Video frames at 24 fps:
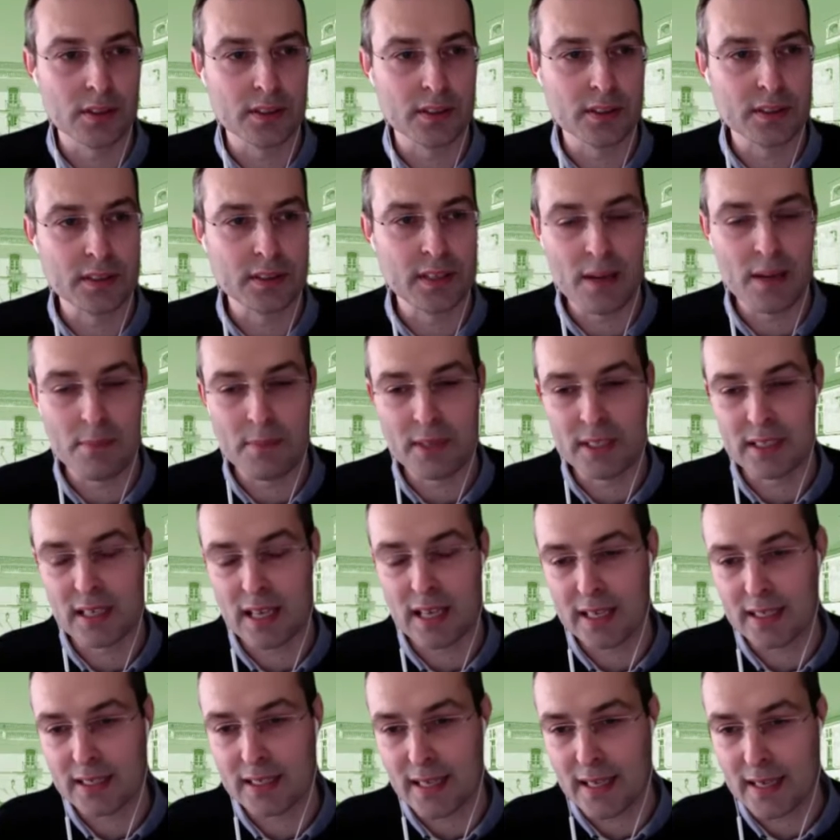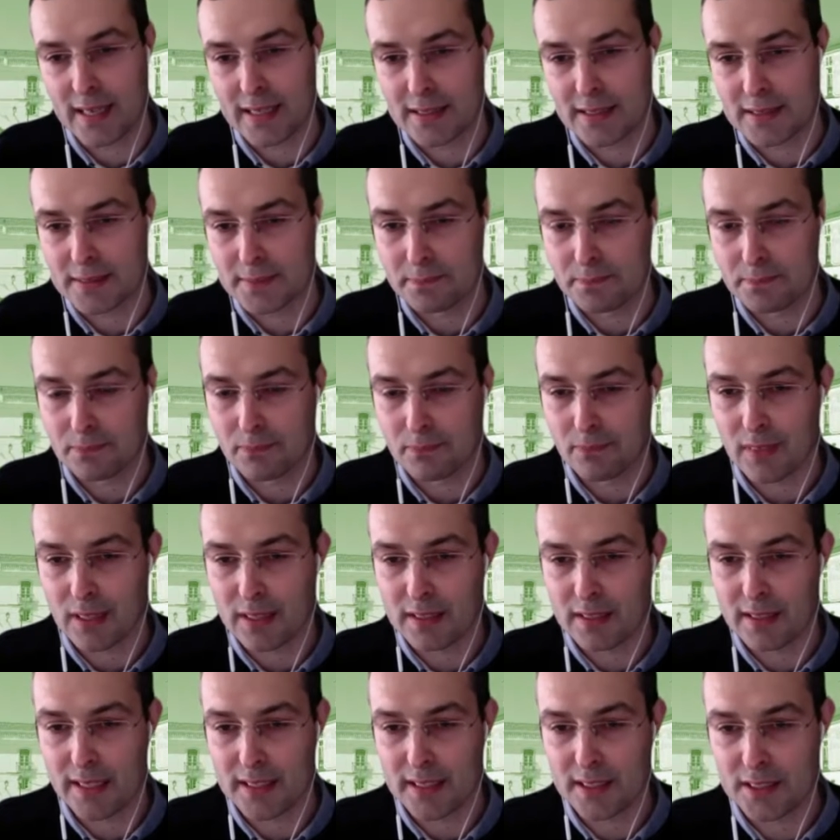name it like that.
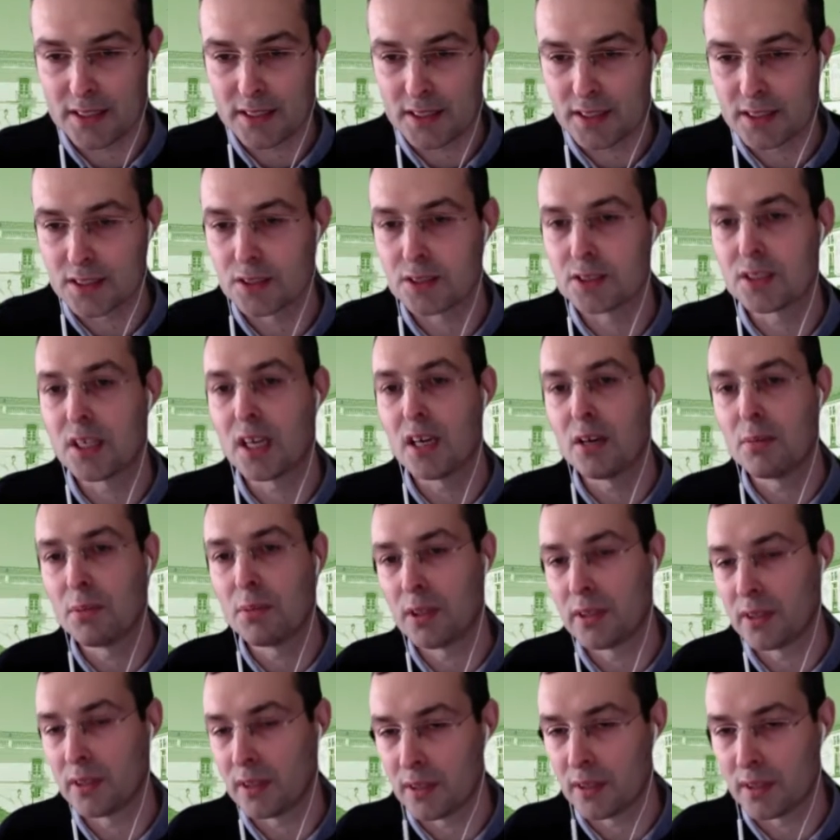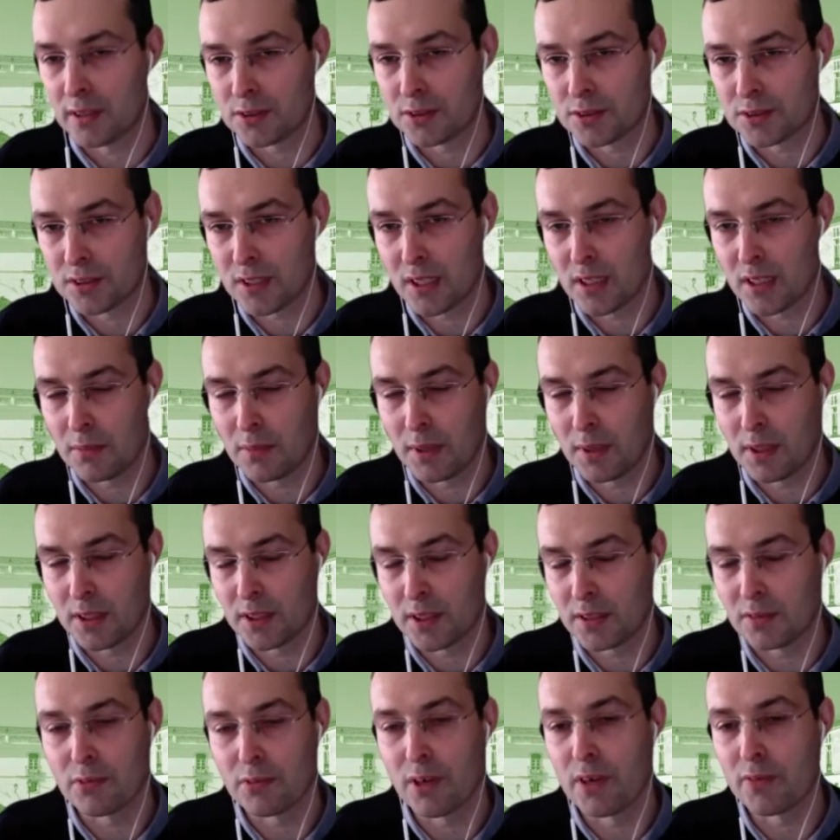That is a
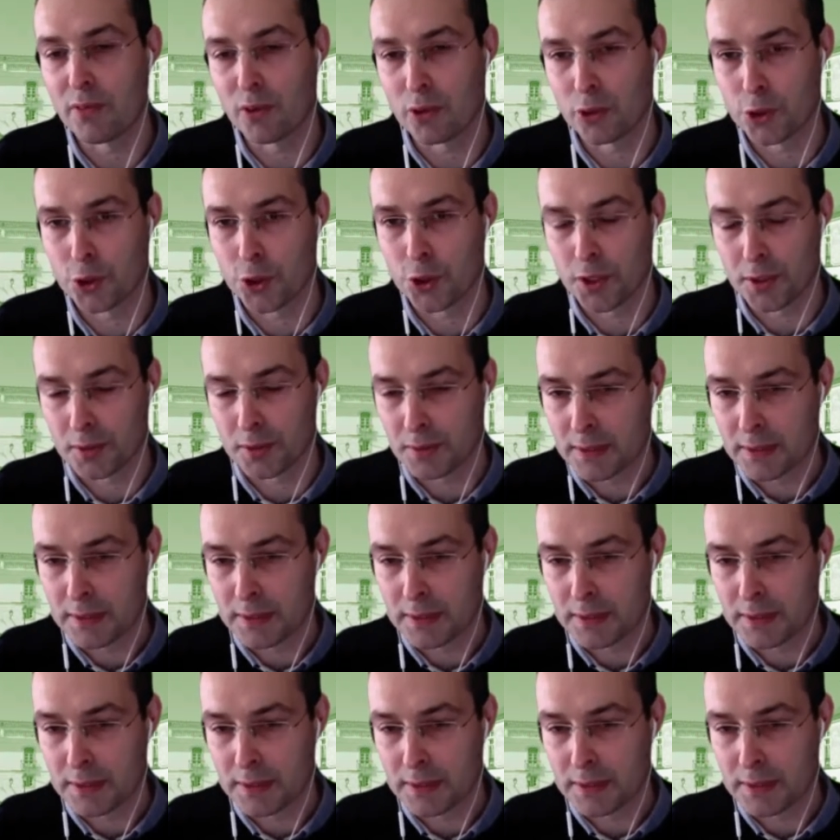sustainability revolution.